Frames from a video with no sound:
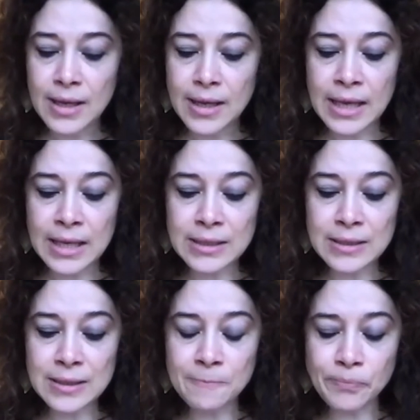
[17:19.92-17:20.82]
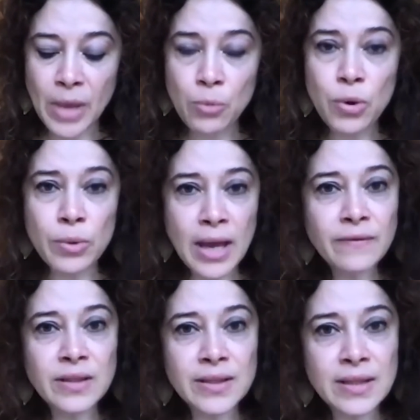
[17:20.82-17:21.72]
And what we
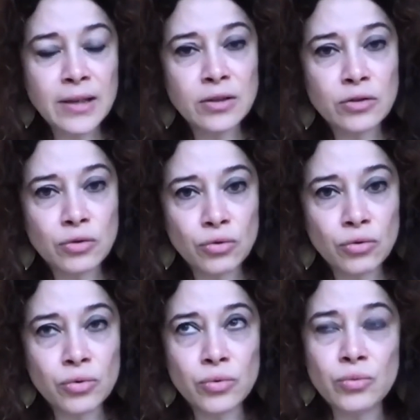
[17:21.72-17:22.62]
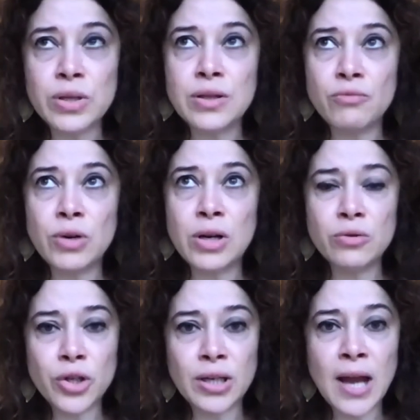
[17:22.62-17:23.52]
have decided to do with the One
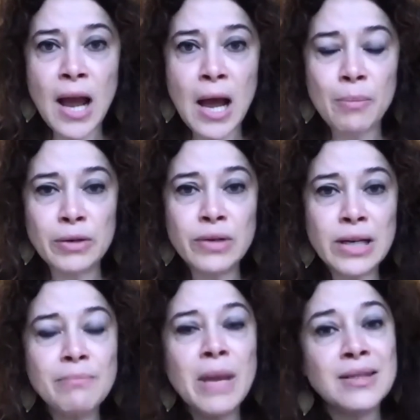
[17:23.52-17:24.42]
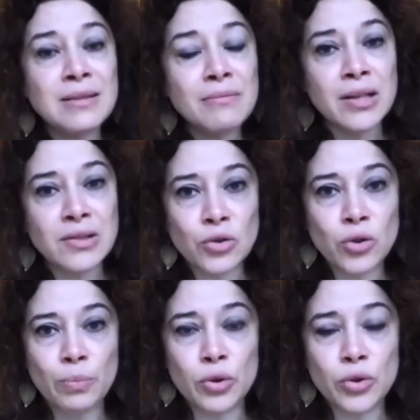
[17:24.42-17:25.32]
Ocean Hub, and really maximizing the
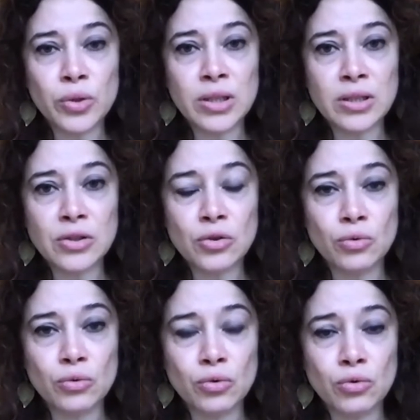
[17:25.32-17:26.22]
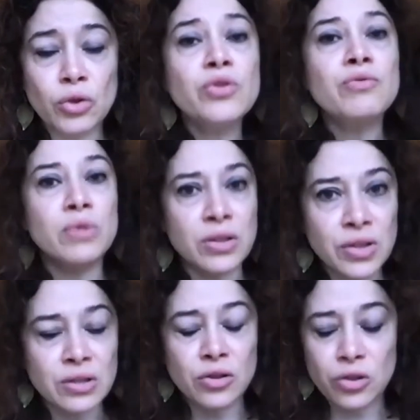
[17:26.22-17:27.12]
opportunities to use
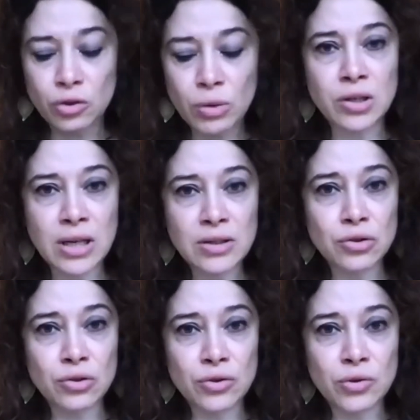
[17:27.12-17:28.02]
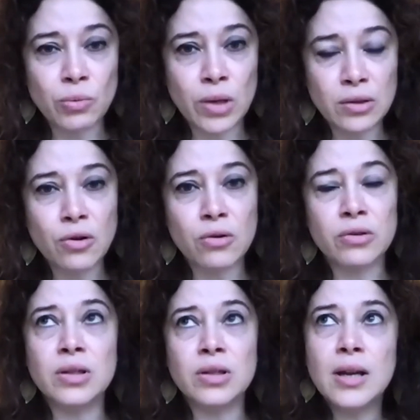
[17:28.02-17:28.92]
research to address those
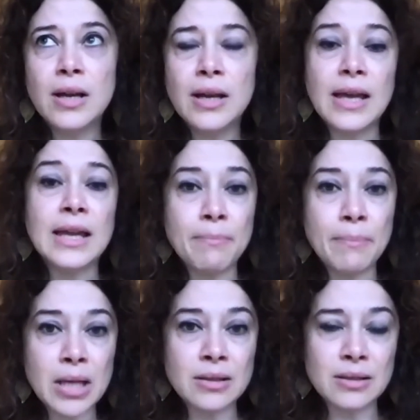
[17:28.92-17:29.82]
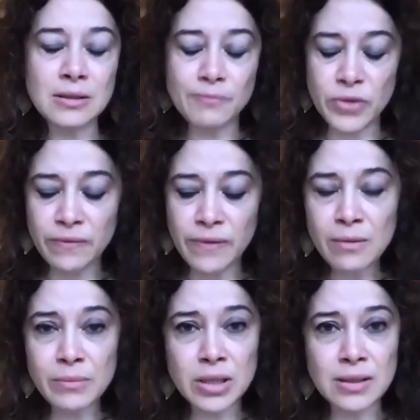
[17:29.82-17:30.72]
well-known and embedded
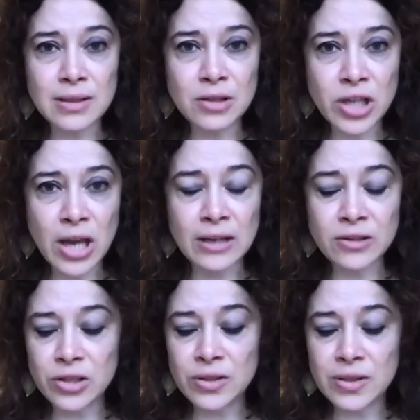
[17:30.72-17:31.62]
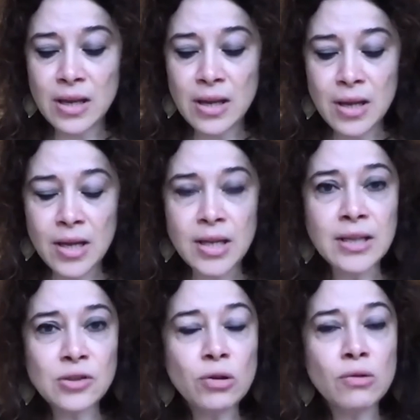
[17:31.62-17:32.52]
development challenges,
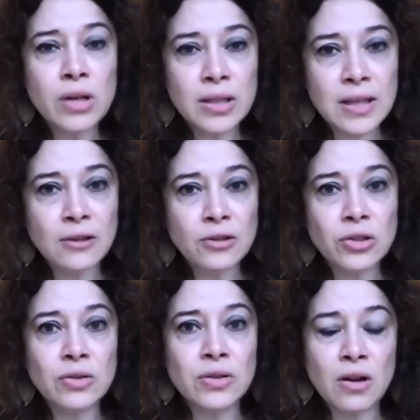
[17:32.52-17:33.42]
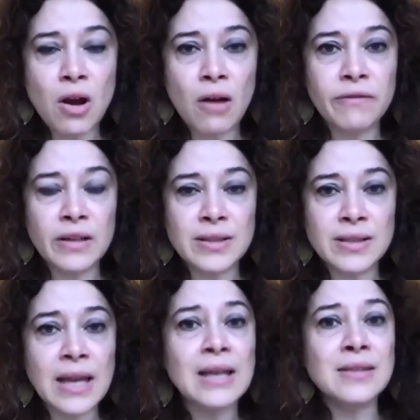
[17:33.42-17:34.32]
is to look at tensions and conflicts
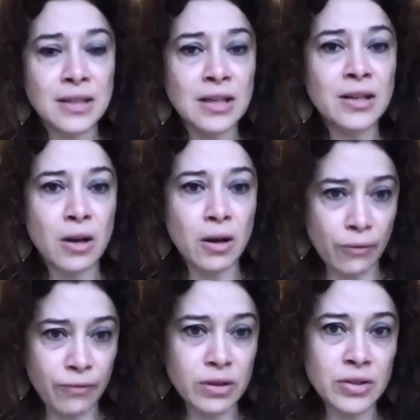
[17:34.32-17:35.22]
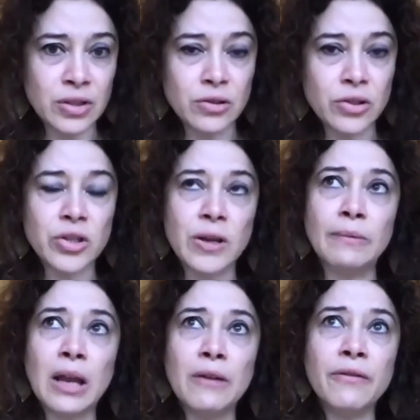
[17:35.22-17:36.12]
as an area of research.
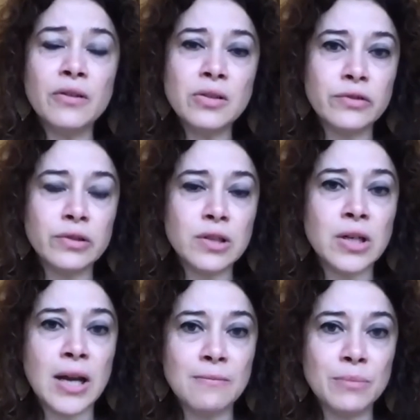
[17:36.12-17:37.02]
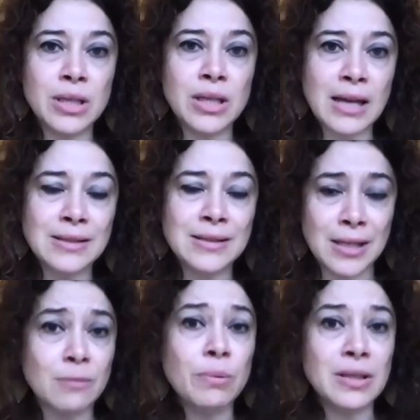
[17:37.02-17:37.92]
And first of all, try and be as
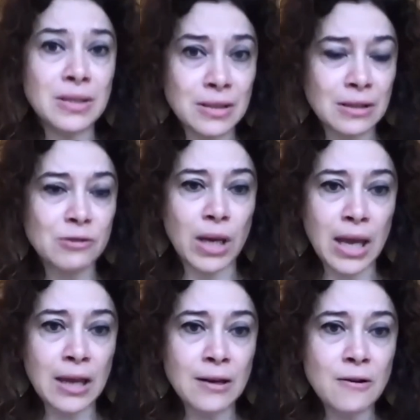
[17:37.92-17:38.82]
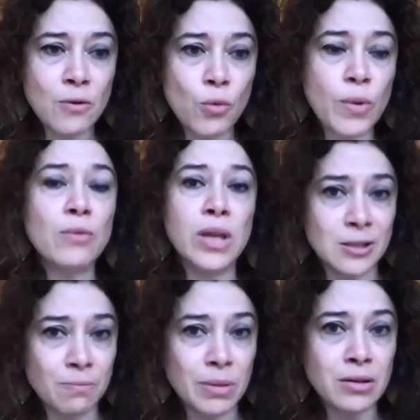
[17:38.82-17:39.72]
explicit as we can when we
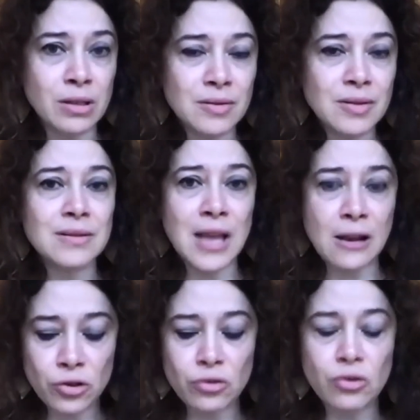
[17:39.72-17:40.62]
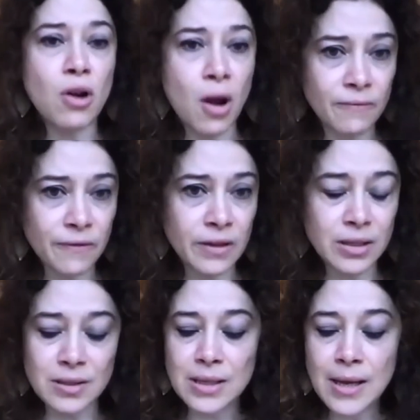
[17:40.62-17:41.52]
experience tension or
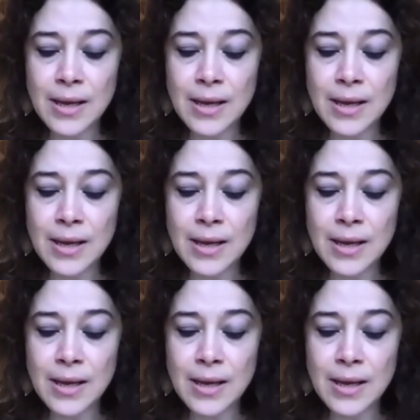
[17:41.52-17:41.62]
conflict,